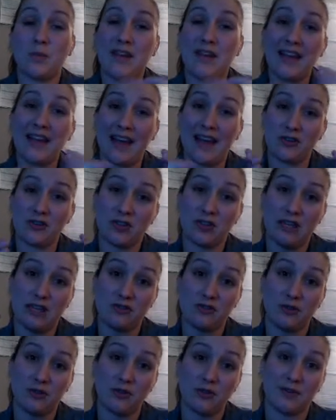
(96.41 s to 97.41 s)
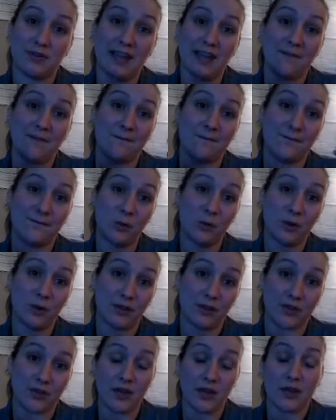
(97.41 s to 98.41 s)
we actually introduced a
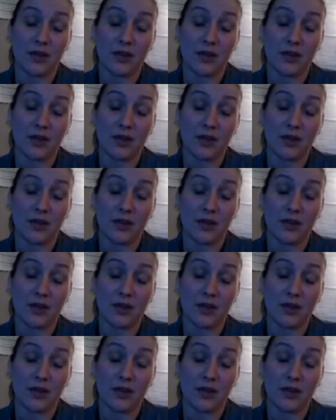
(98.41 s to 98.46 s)
fourth